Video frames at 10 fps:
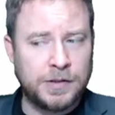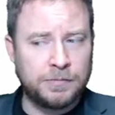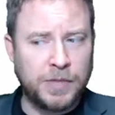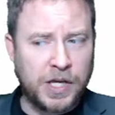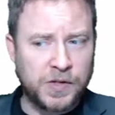
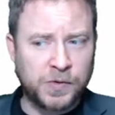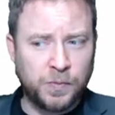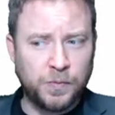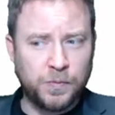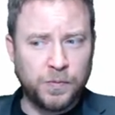because
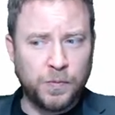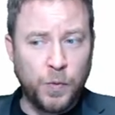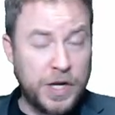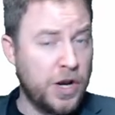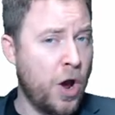
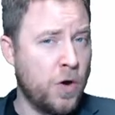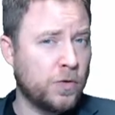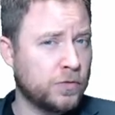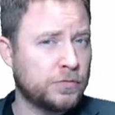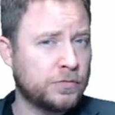we
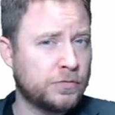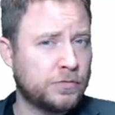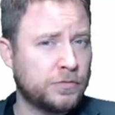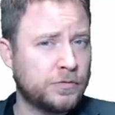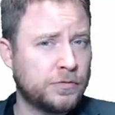know
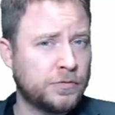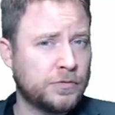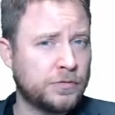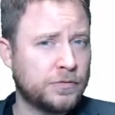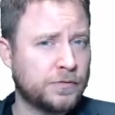
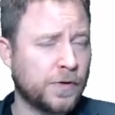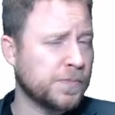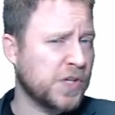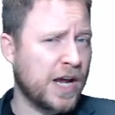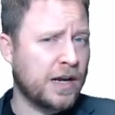from
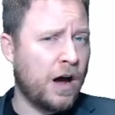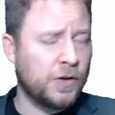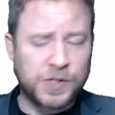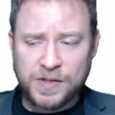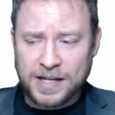
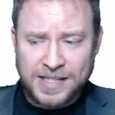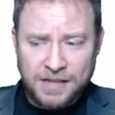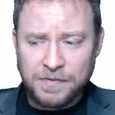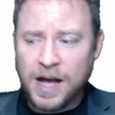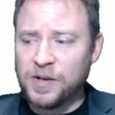psychology that
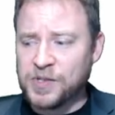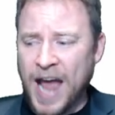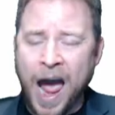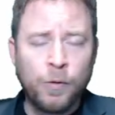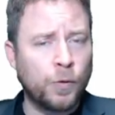10,000
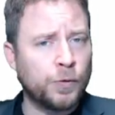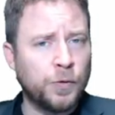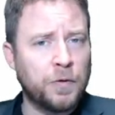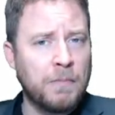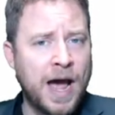hour rule
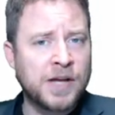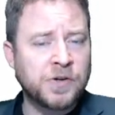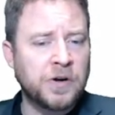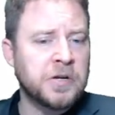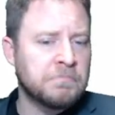to
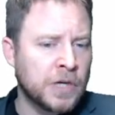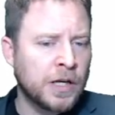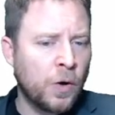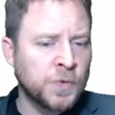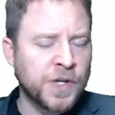mastery, it
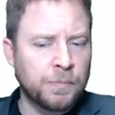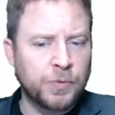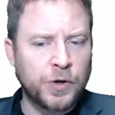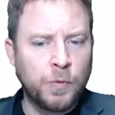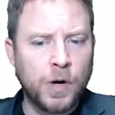holds up
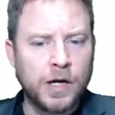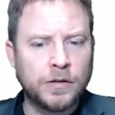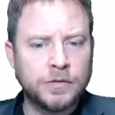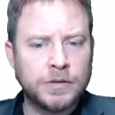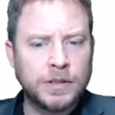pretty
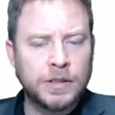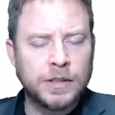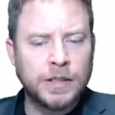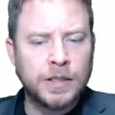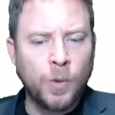well.
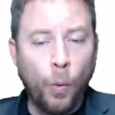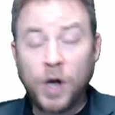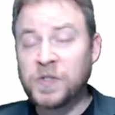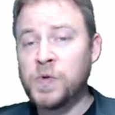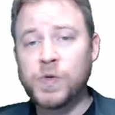What
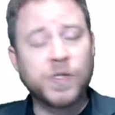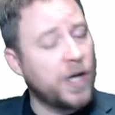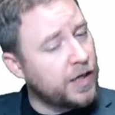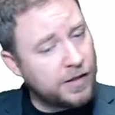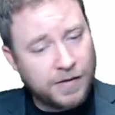to
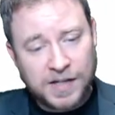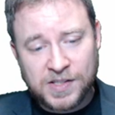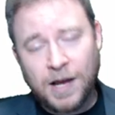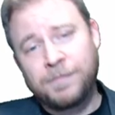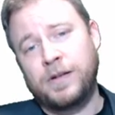study, that's
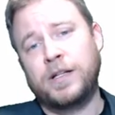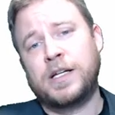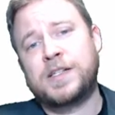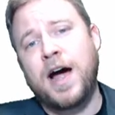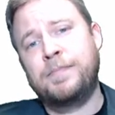definitely a
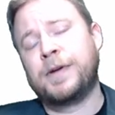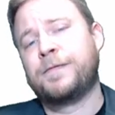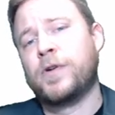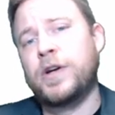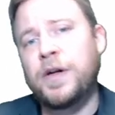topic
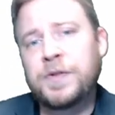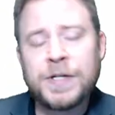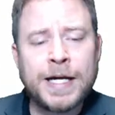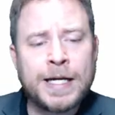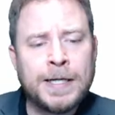for another
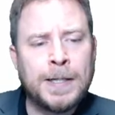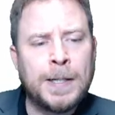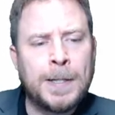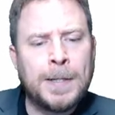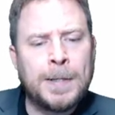day.
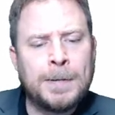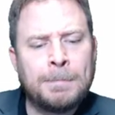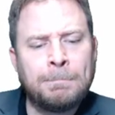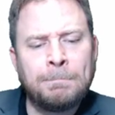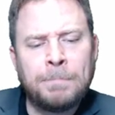
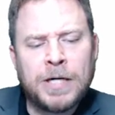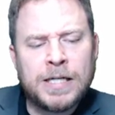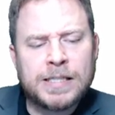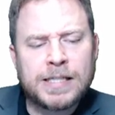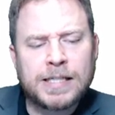
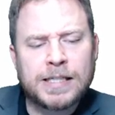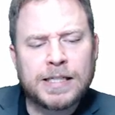But